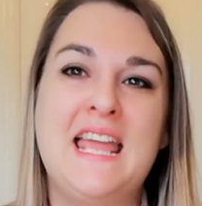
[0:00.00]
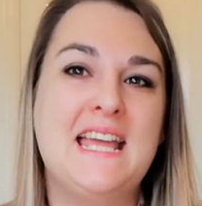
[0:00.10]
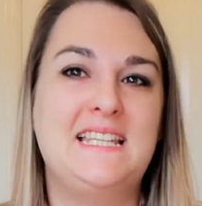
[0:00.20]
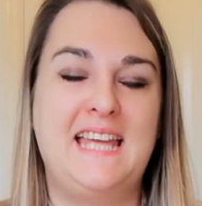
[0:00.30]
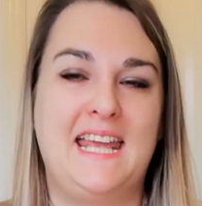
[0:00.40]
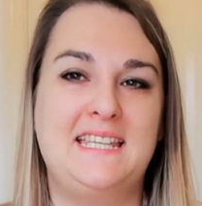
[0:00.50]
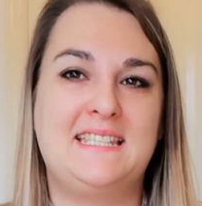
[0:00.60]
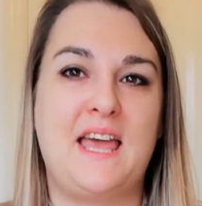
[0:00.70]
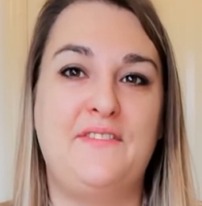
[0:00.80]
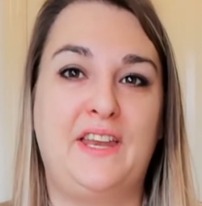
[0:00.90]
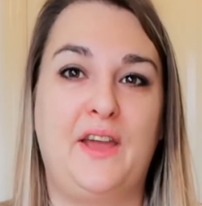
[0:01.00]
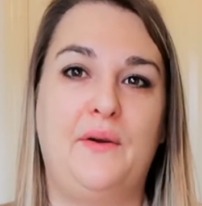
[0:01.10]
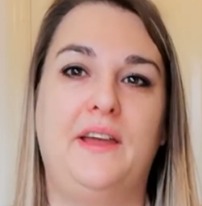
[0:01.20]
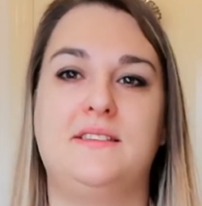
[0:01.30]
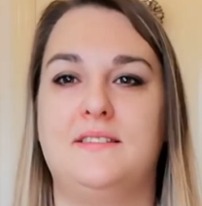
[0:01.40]
Today's video
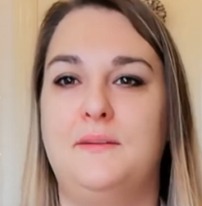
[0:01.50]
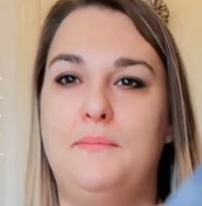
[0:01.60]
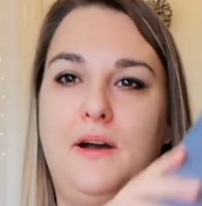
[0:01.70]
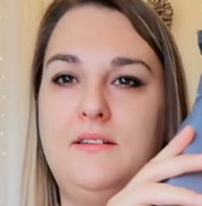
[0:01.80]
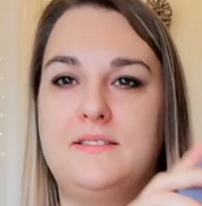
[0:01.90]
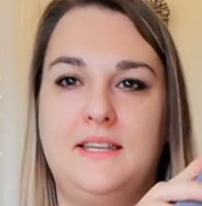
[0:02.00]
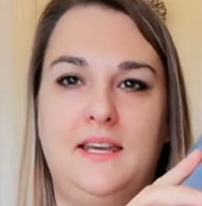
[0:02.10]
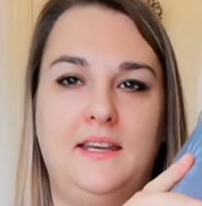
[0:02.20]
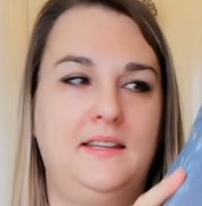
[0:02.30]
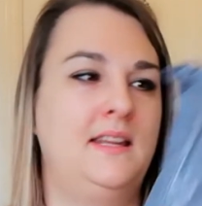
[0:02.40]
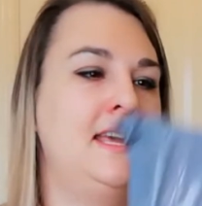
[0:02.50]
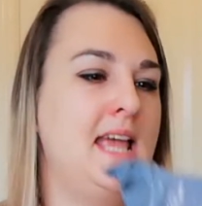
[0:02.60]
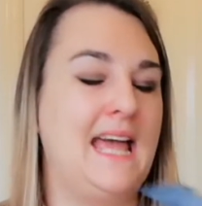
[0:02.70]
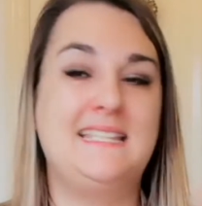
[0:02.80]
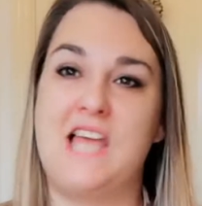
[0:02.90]
is an unboxing,
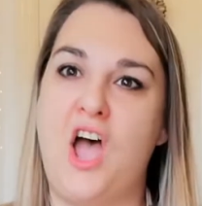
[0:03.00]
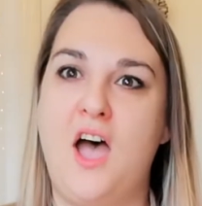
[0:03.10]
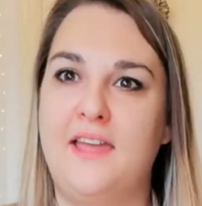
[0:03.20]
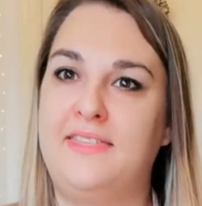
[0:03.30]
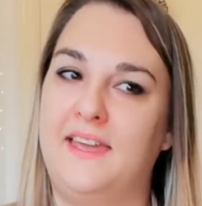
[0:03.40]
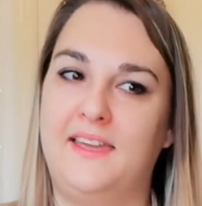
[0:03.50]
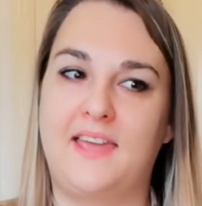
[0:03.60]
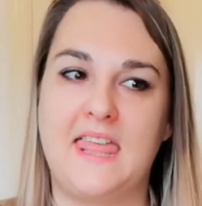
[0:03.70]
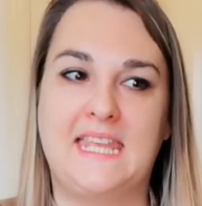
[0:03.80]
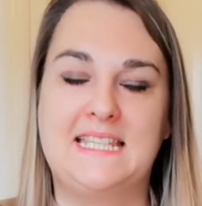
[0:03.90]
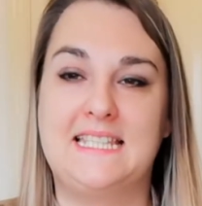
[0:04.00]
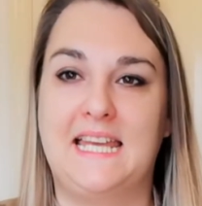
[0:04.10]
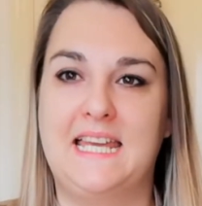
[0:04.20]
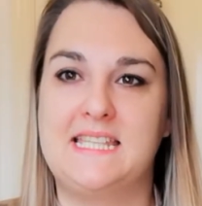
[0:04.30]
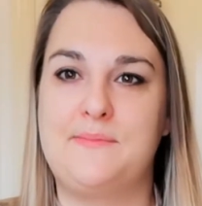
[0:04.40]
and I think this
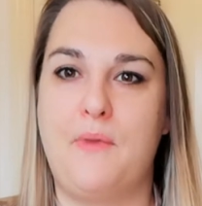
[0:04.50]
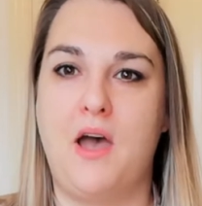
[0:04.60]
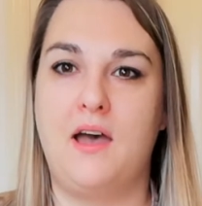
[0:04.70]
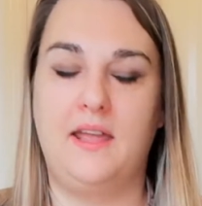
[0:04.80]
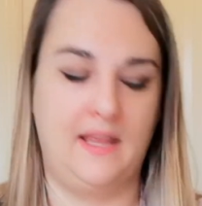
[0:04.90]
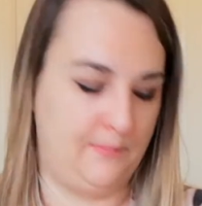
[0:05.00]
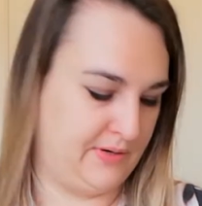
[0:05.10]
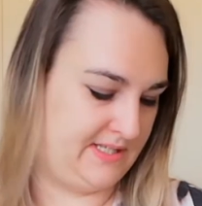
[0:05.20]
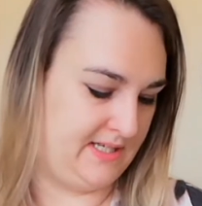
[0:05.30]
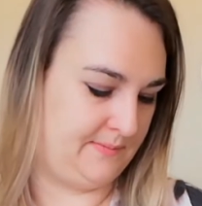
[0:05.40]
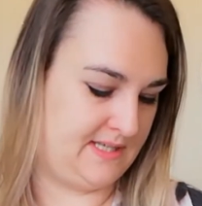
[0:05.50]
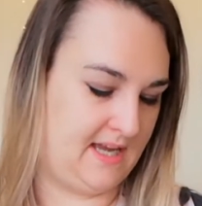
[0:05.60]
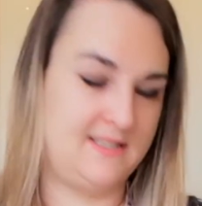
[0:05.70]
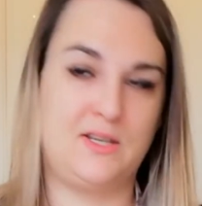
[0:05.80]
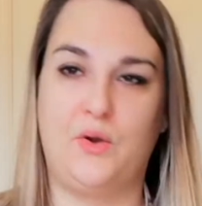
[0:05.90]
is my Pretty
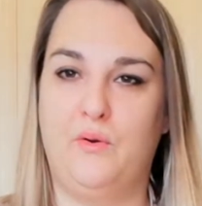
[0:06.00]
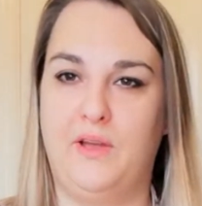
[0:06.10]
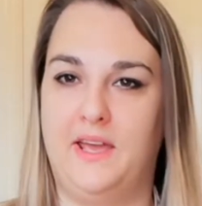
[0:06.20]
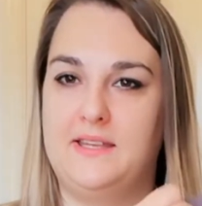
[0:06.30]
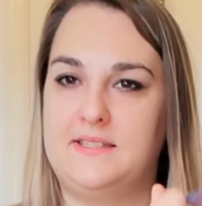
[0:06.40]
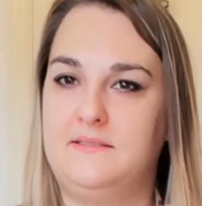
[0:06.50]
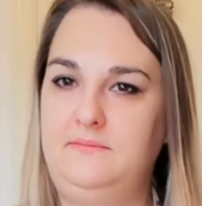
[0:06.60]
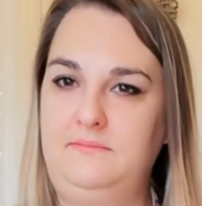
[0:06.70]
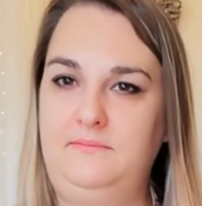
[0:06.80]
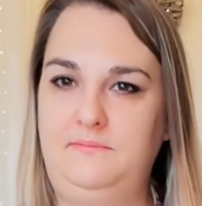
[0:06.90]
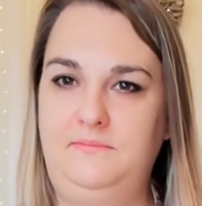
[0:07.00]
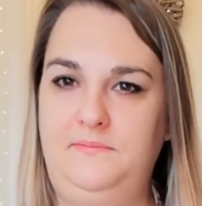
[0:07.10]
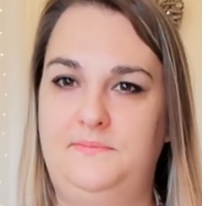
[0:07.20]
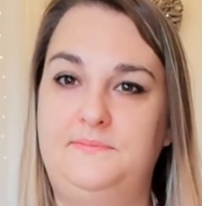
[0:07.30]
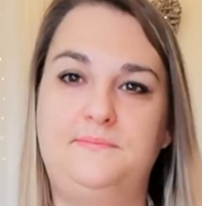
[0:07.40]
Obsessed. Oh, it is.
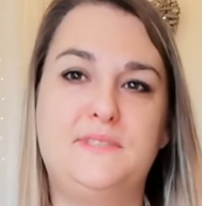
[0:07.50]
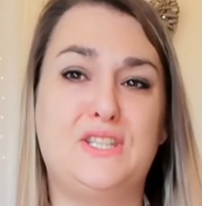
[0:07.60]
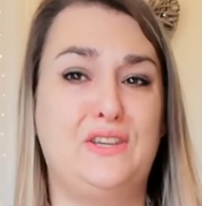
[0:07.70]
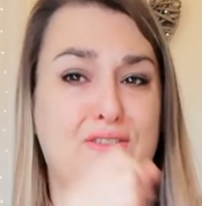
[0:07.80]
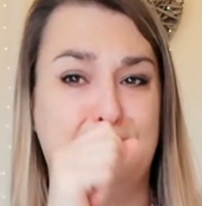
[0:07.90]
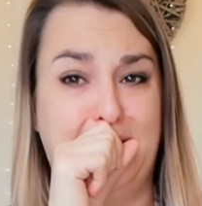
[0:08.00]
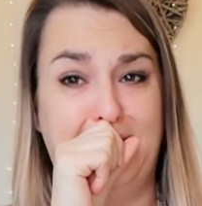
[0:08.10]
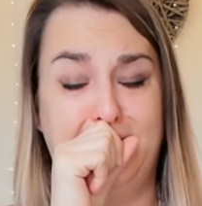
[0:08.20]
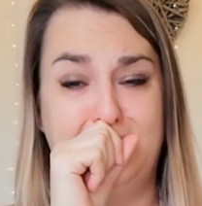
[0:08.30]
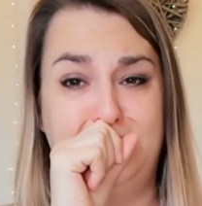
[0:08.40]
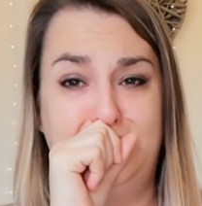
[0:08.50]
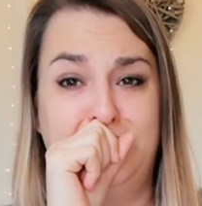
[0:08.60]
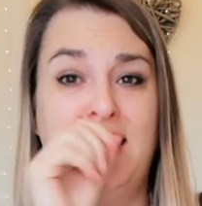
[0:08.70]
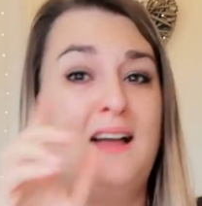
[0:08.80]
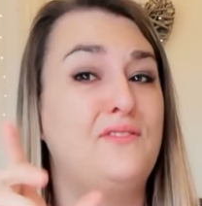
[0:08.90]
Excuse me.
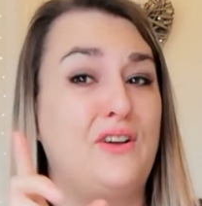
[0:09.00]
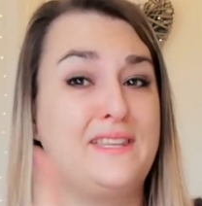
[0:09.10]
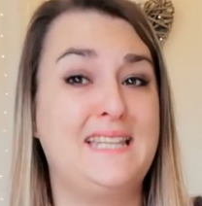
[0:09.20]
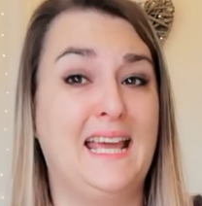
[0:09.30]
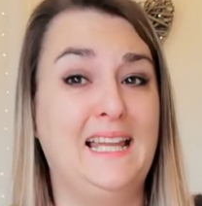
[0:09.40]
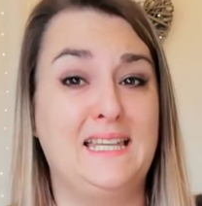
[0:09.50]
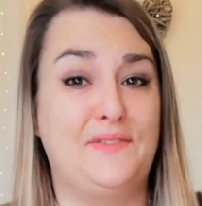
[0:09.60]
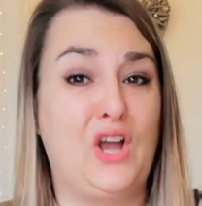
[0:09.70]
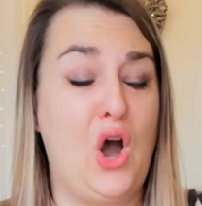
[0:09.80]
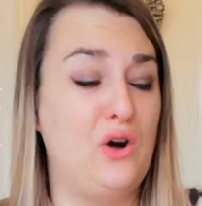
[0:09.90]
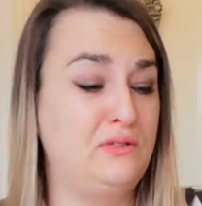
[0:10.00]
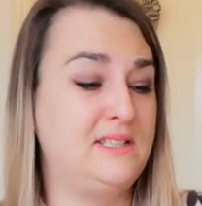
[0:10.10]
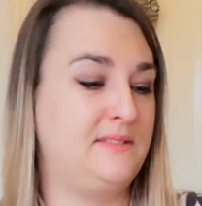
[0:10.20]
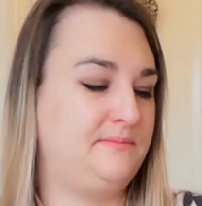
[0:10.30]
Got the tail end of a cold.